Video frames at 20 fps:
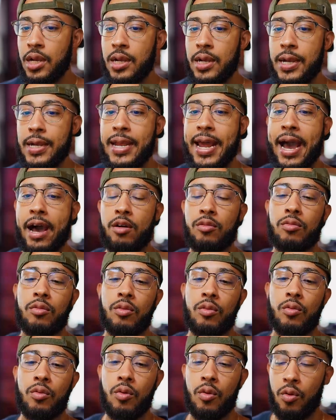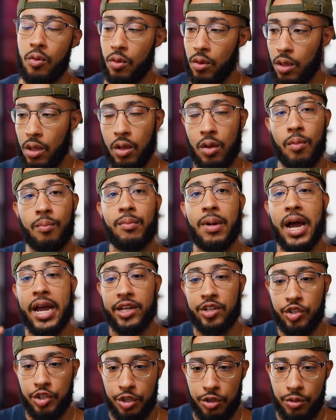Now,
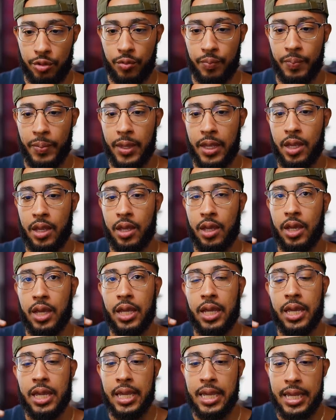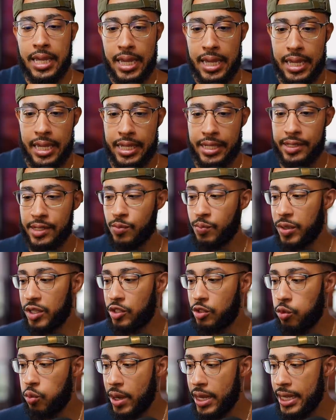mind you, he is
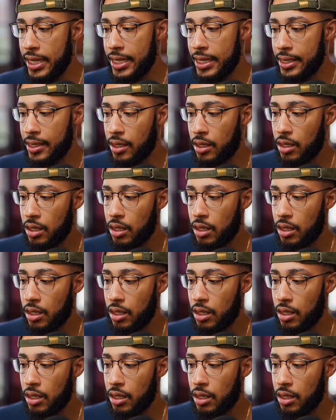between